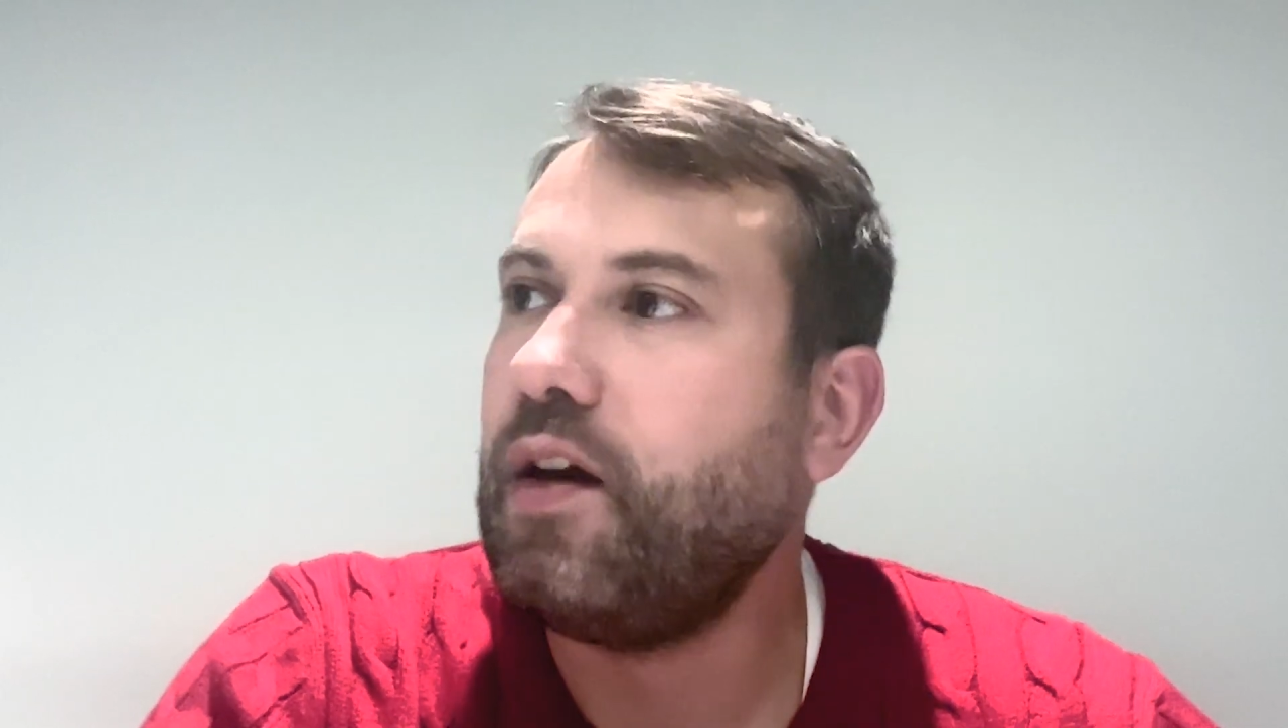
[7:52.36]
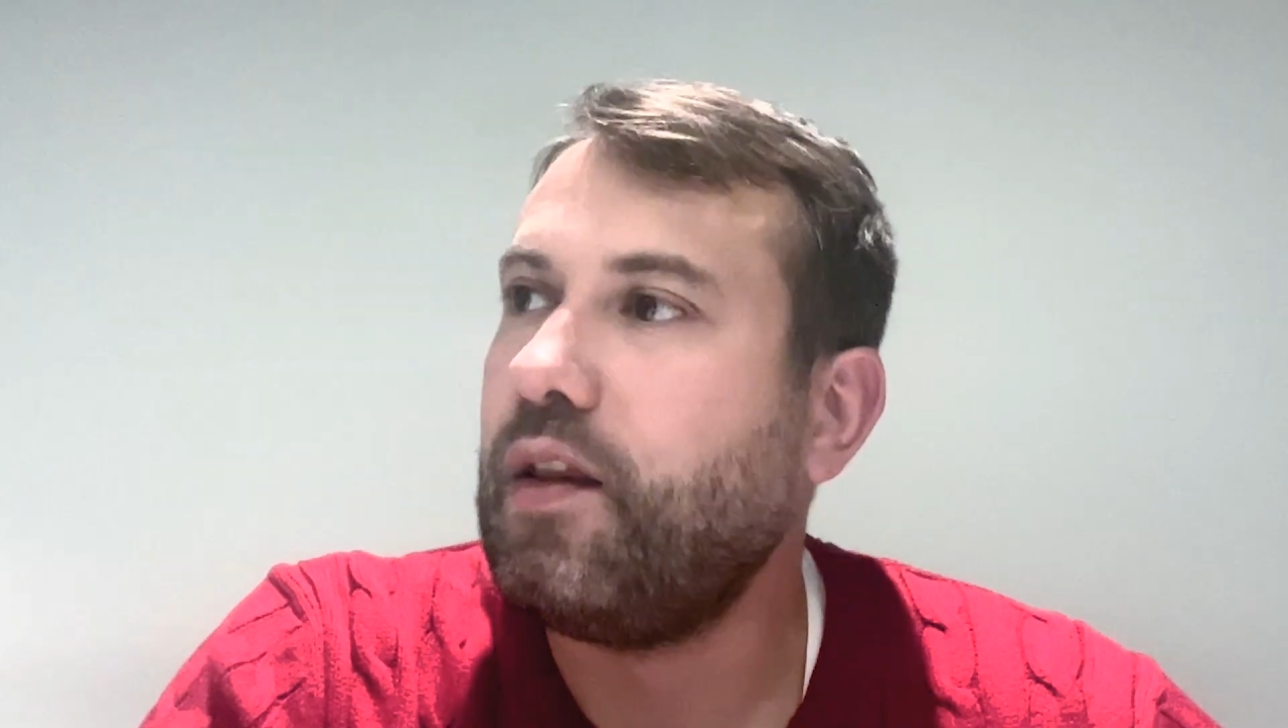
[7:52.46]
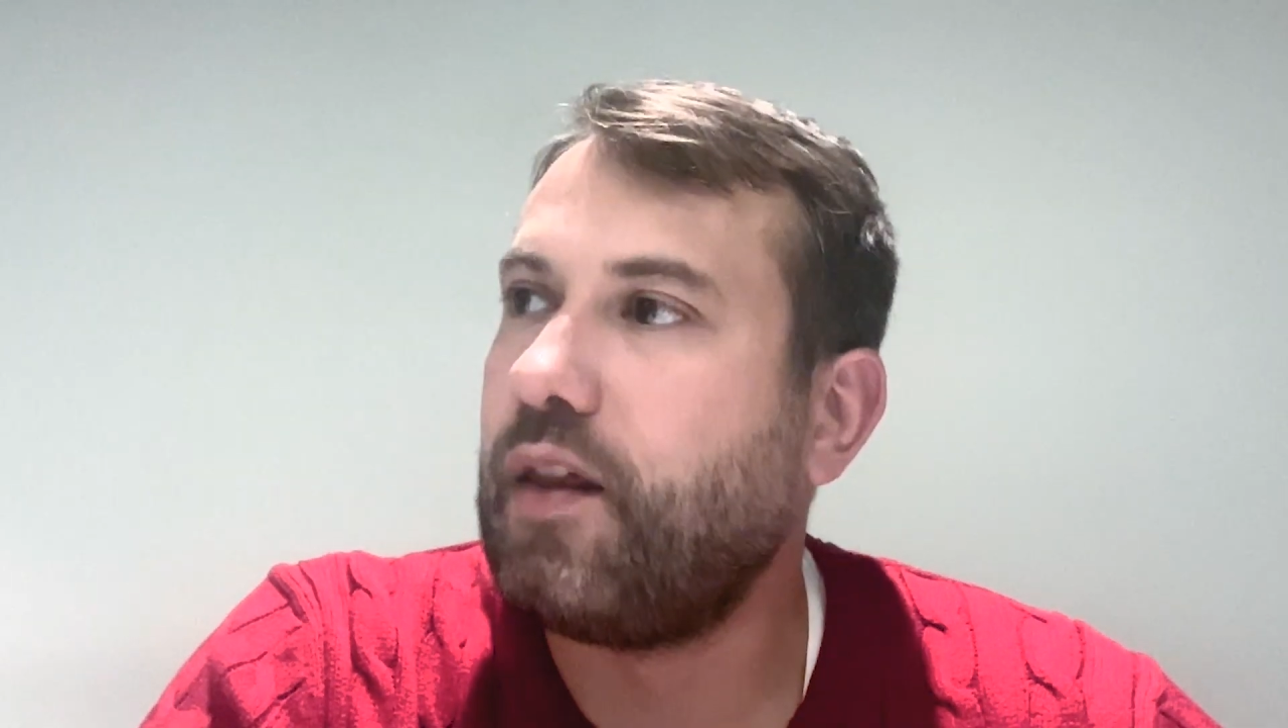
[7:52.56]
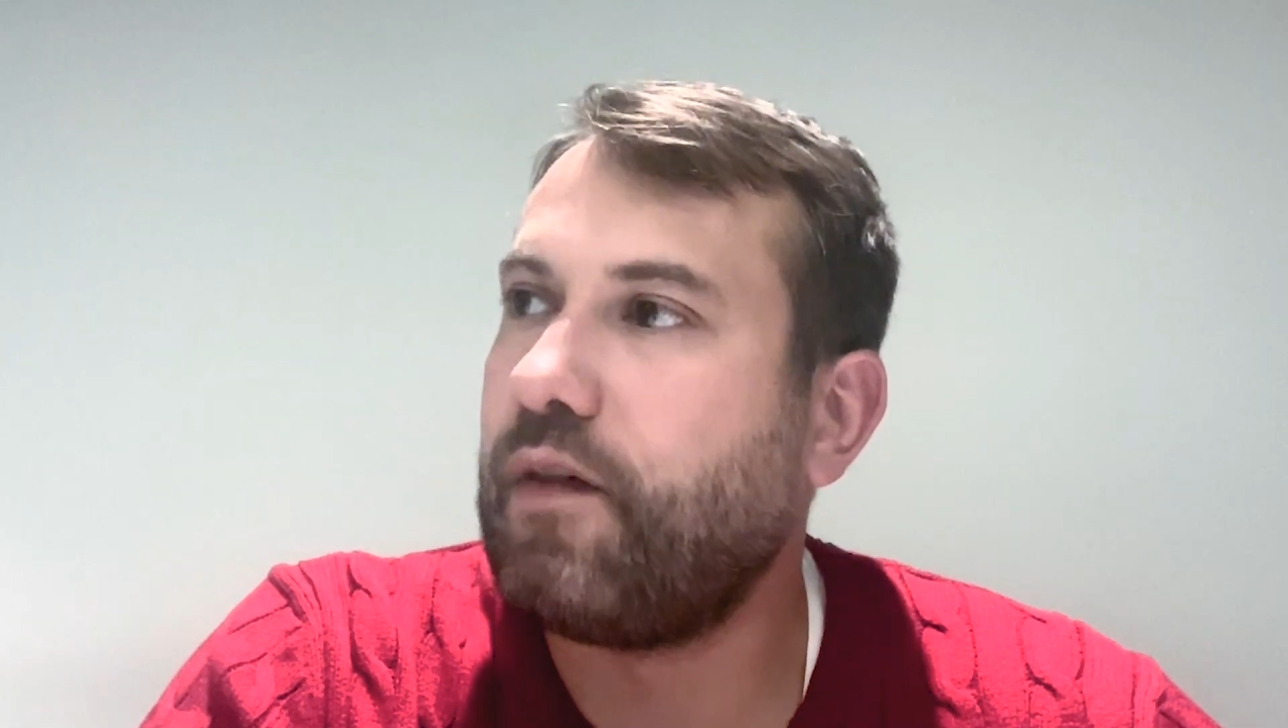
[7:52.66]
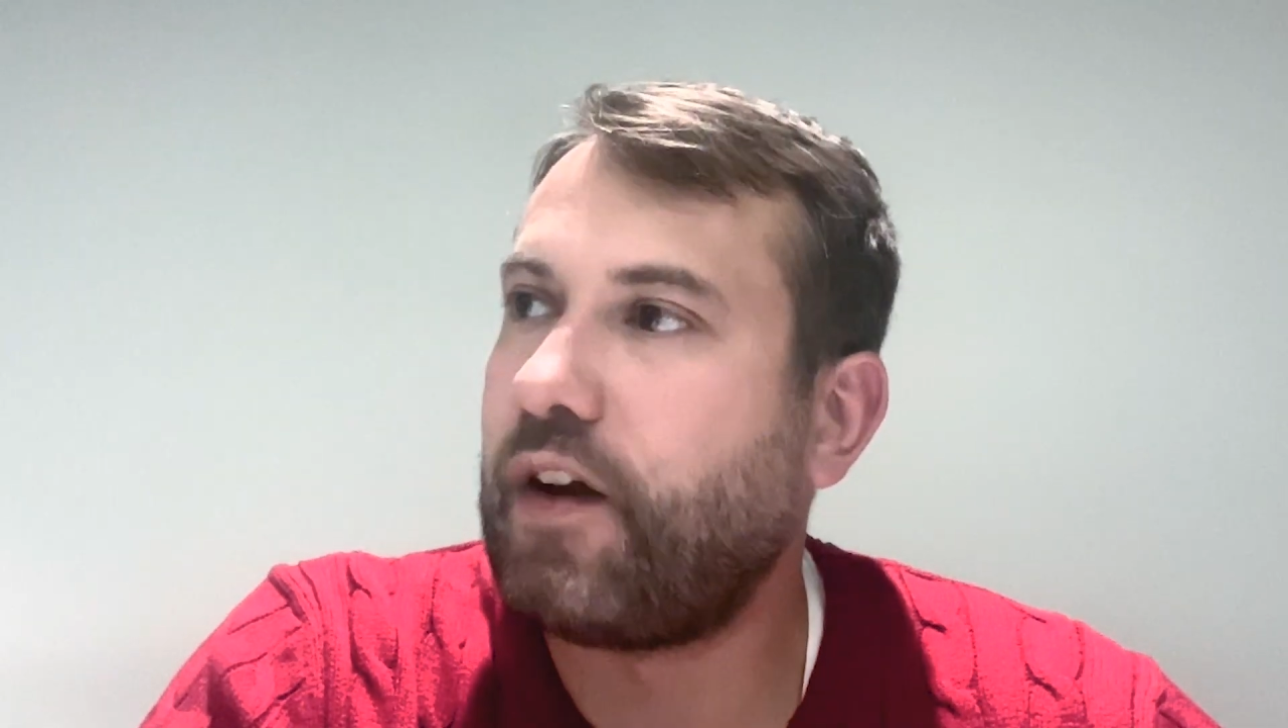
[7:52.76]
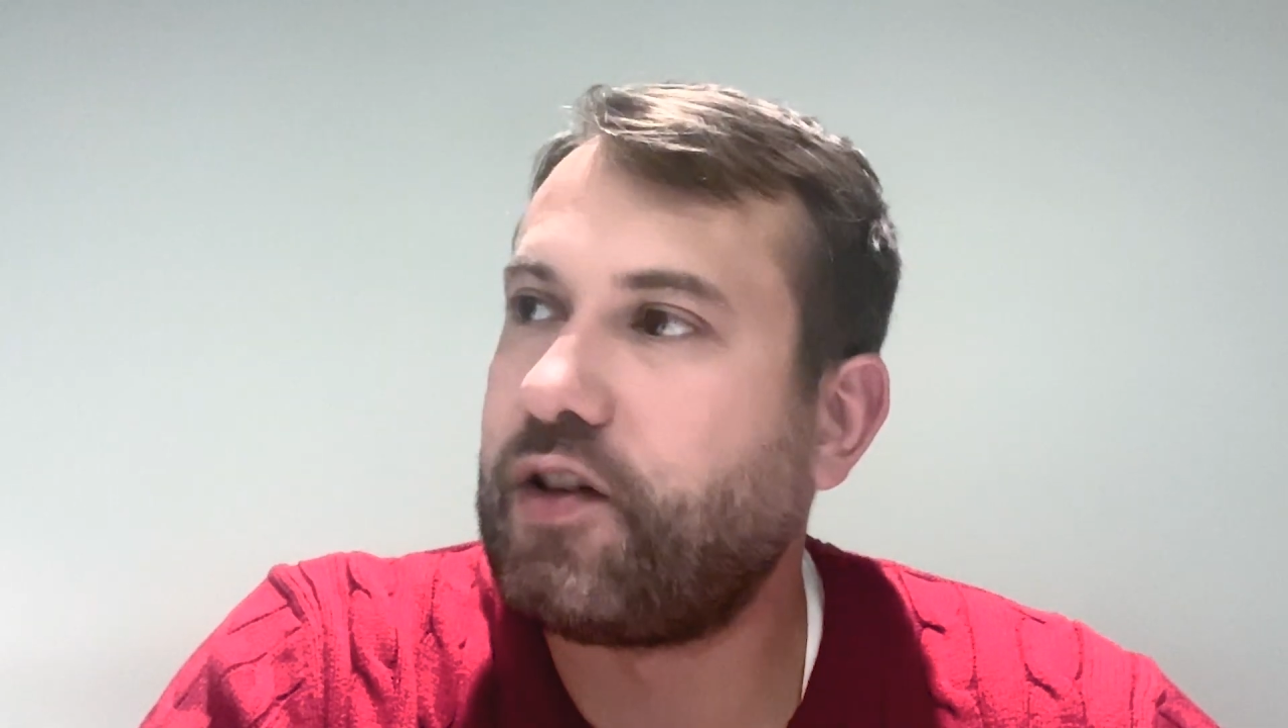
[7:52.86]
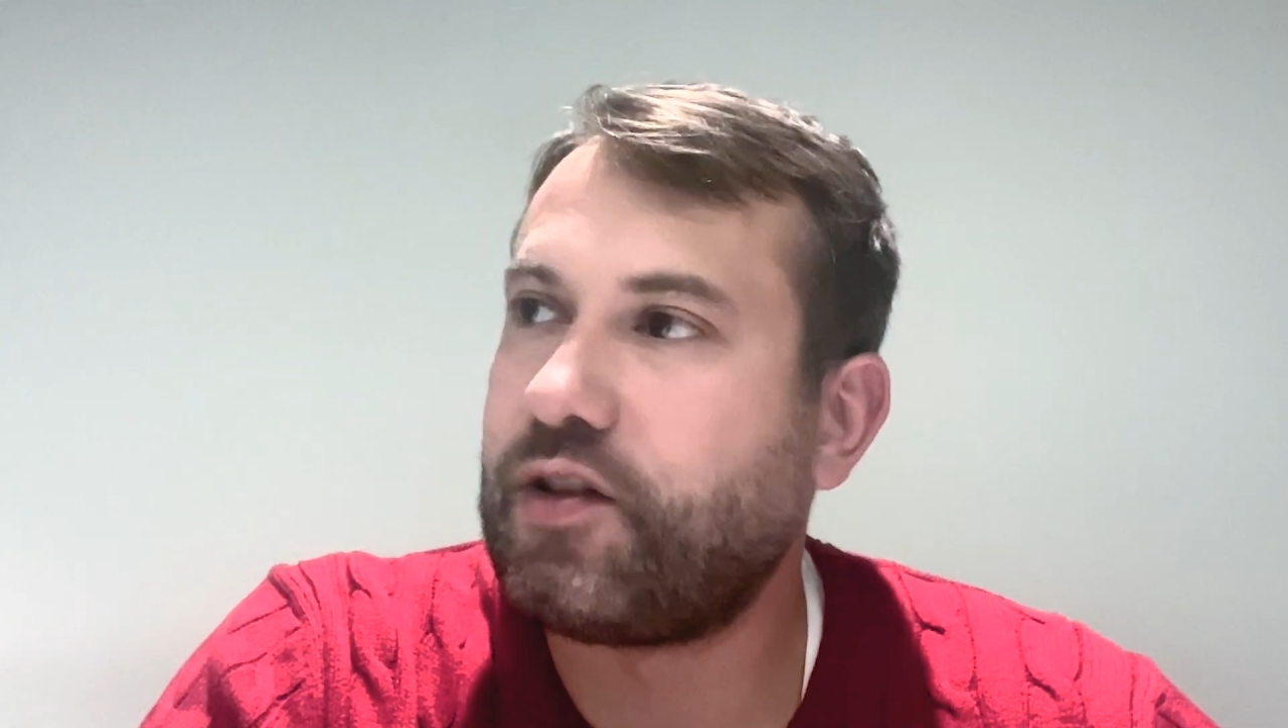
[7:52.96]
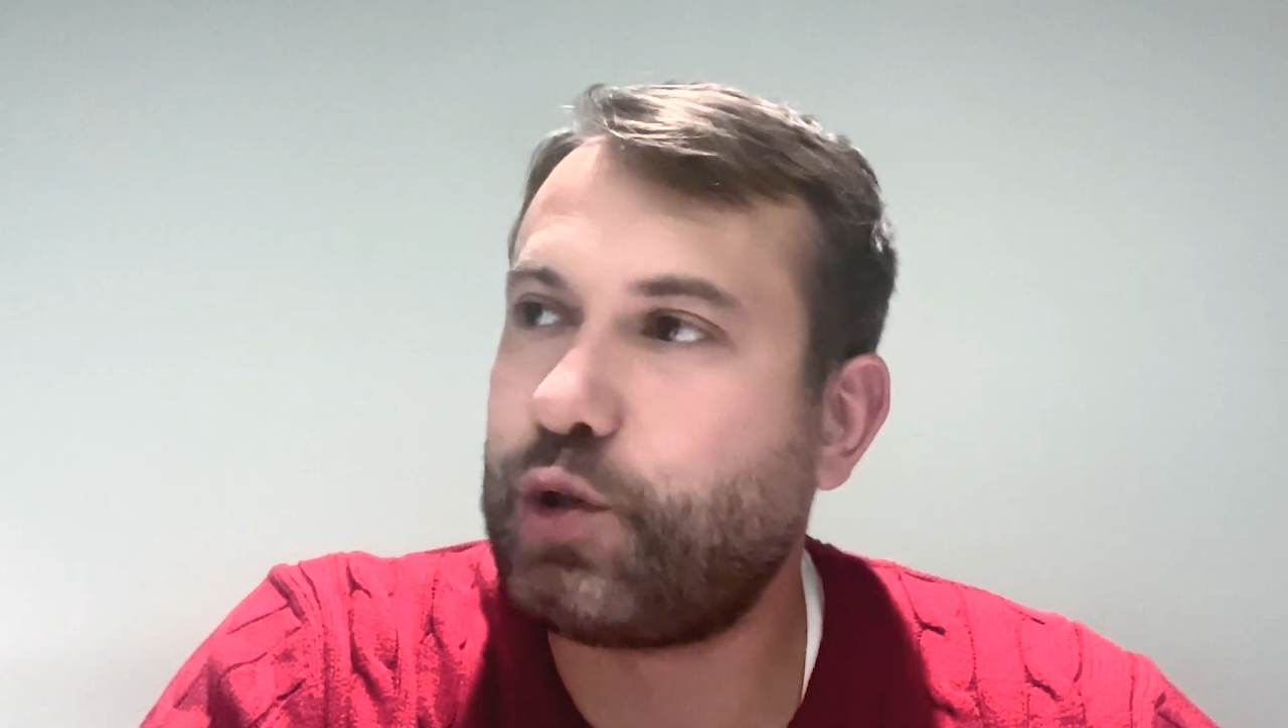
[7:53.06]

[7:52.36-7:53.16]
the venture